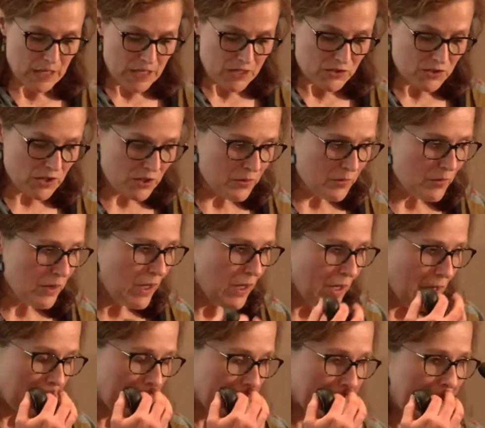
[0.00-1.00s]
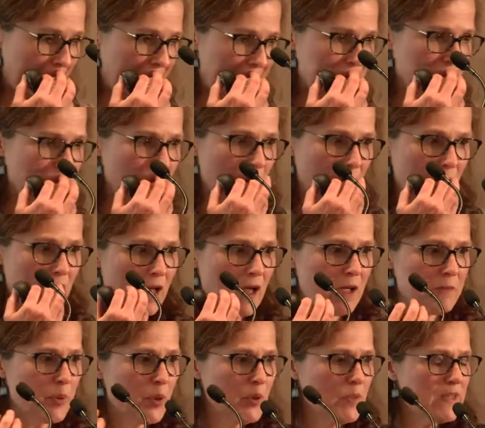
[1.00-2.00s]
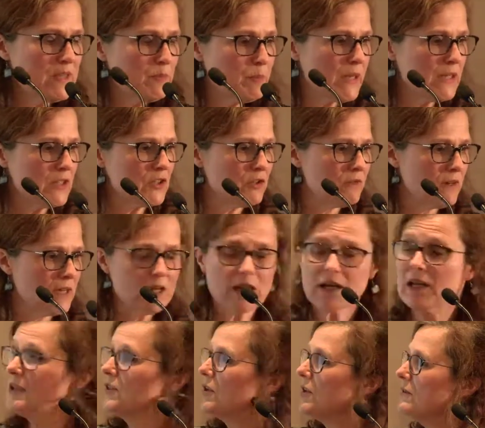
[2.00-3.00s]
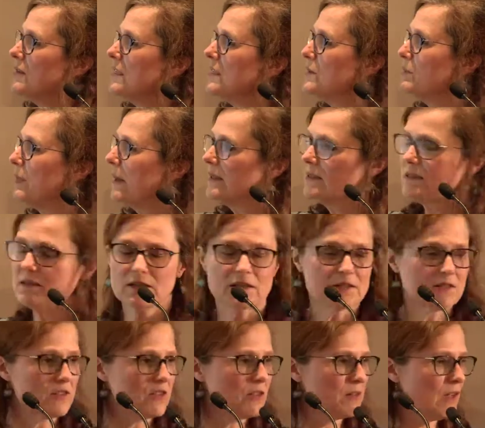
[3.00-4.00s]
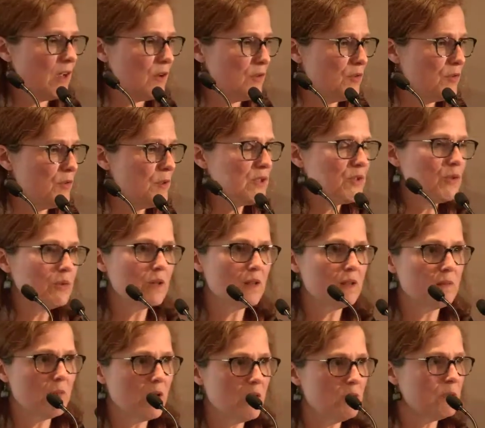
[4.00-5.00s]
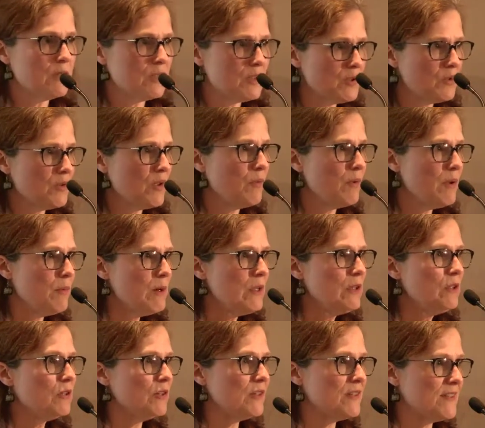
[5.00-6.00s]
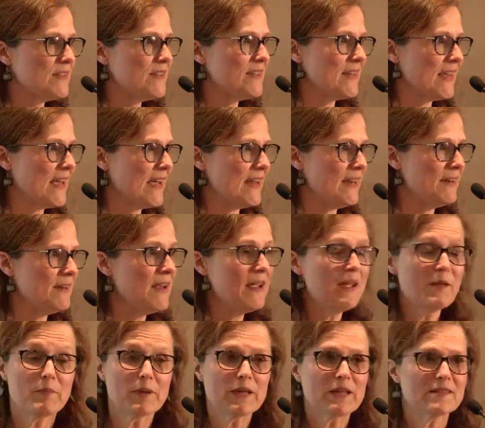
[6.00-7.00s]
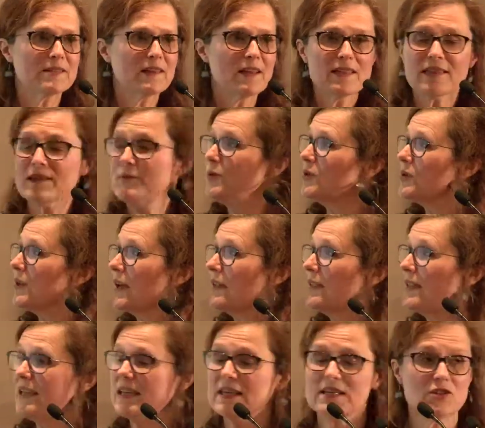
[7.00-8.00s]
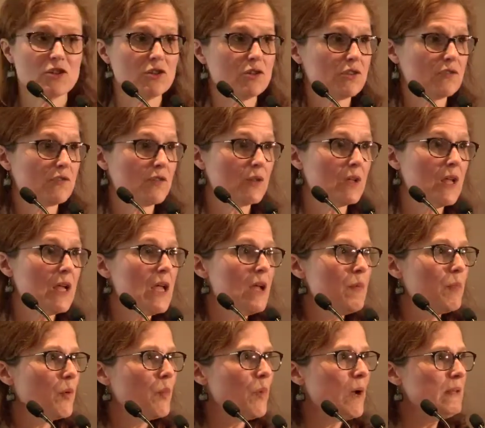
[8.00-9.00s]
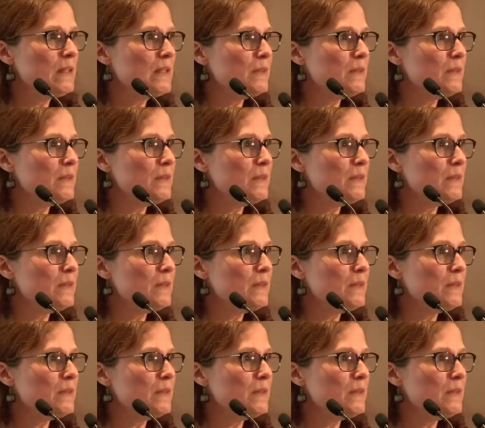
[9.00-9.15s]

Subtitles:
So again, I put this picture in, and I don't expect us to go through it all at the moment, although we will look at it again, because I think it's useful. But when